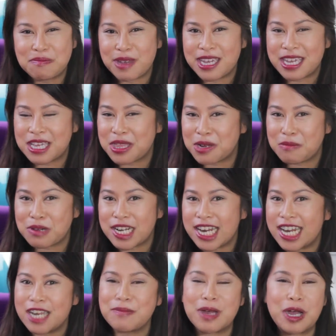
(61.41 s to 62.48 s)
picking their
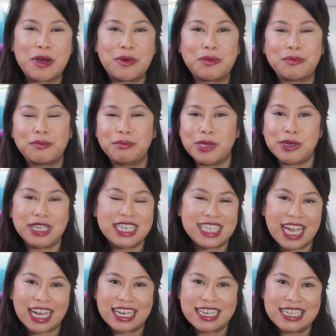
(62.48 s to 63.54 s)
brain about beauty
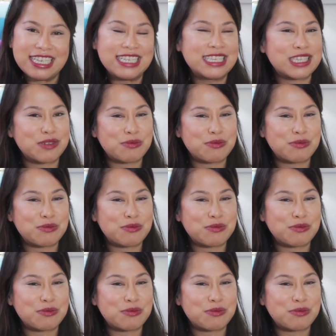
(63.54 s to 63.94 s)
techniques